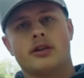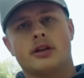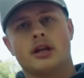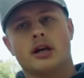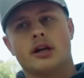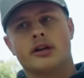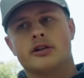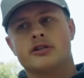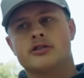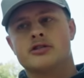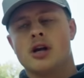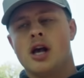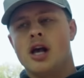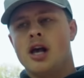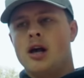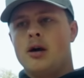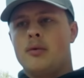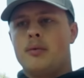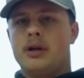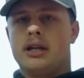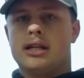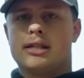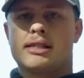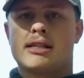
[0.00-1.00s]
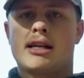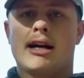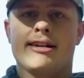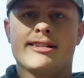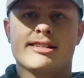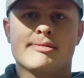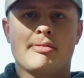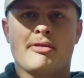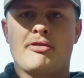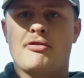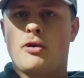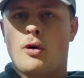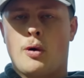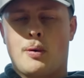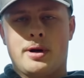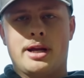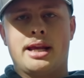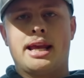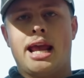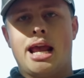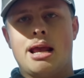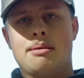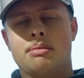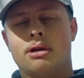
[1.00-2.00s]
the others, we discussed before we
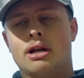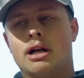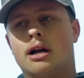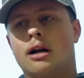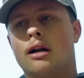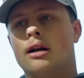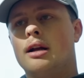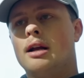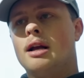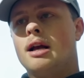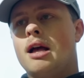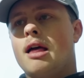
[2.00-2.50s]
came here